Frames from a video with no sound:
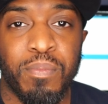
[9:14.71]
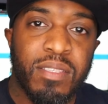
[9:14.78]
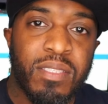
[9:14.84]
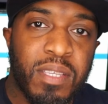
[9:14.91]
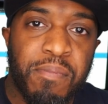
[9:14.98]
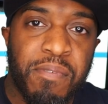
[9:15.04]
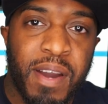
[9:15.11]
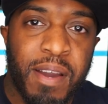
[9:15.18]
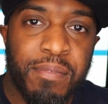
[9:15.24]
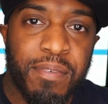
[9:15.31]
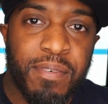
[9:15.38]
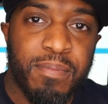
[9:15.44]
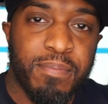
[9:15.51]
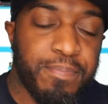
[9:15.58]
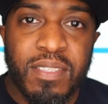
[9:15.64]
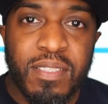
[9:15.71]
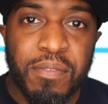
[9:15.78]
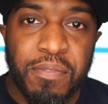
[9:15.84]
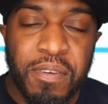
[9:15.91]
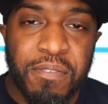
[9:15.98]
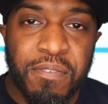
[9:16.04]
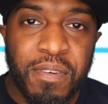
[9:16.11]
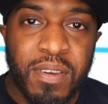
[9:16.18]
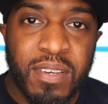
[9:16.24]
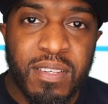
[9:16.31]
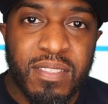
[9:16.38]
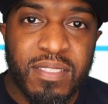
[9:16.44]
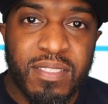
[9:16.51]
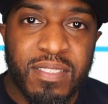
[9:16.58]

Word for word: Tip five, the fifth thing